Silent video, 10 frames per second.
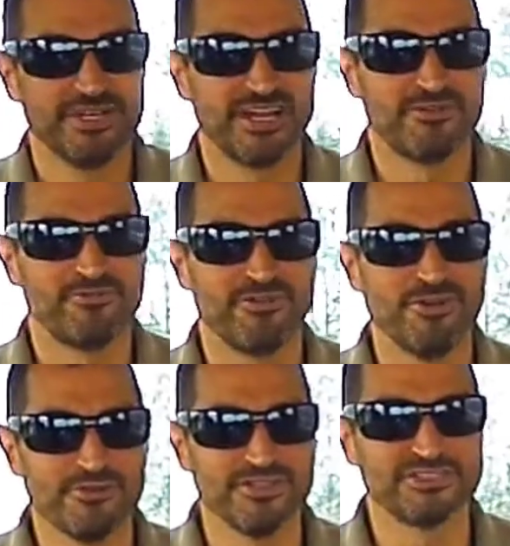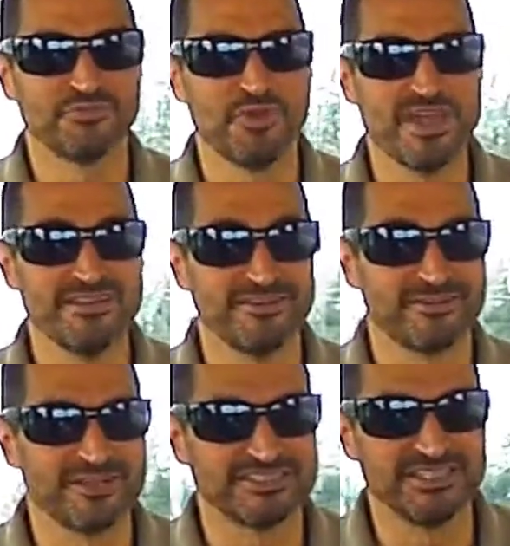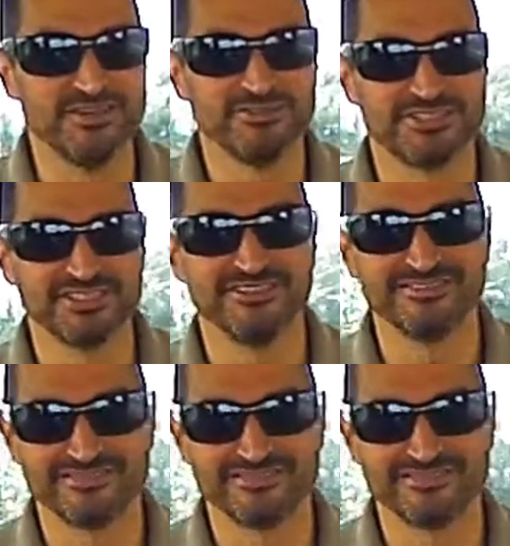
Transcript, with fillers: we got to yeah. row this weight across the ocean.